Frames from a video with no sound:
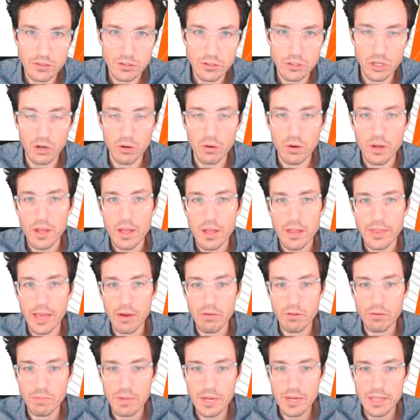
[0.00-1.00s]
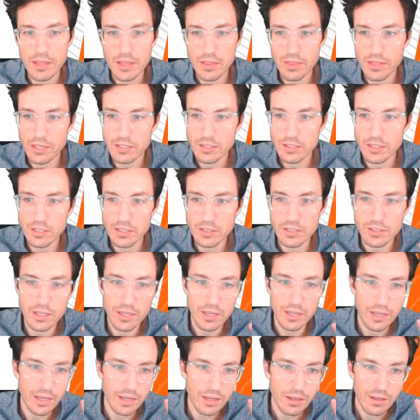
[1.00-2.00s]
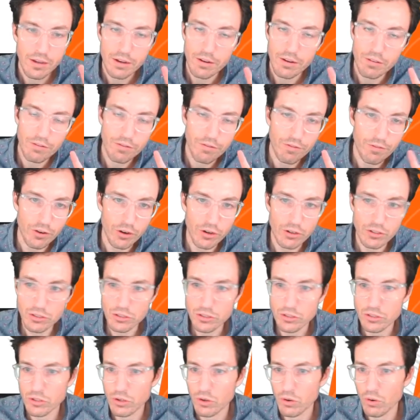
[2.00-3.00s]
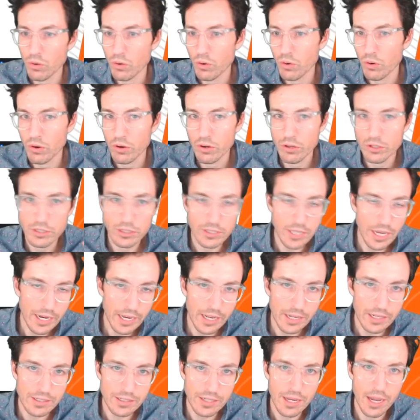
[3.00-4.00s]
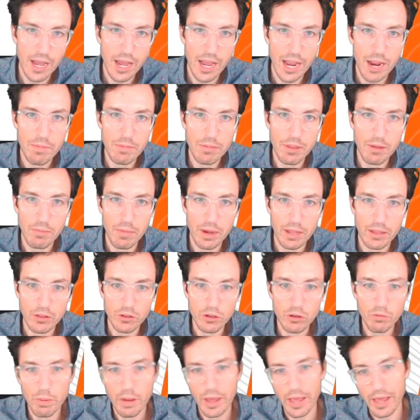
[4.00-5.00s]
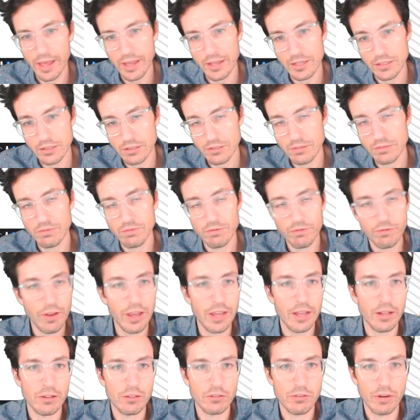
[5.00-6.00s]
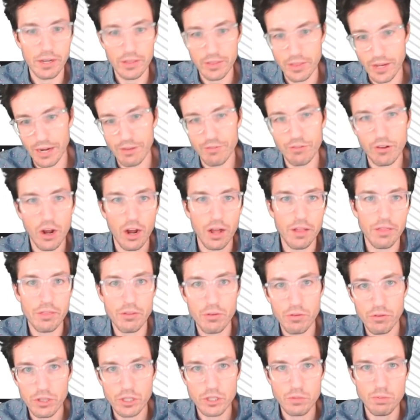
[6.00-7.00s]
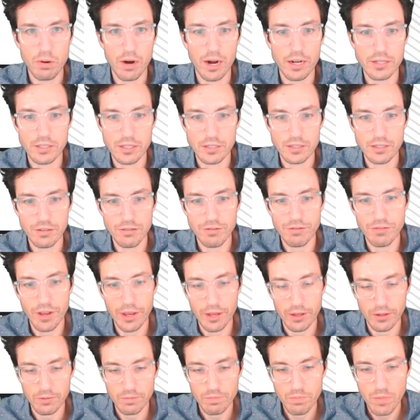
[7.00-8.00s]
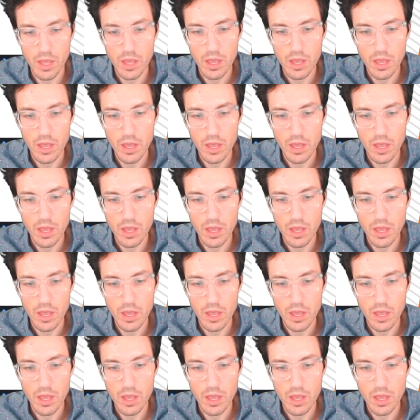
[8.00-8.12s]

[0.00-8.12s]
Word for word: So that would mean that this is the first or second time that my loop has failed, right? That I've gone through this process and failed.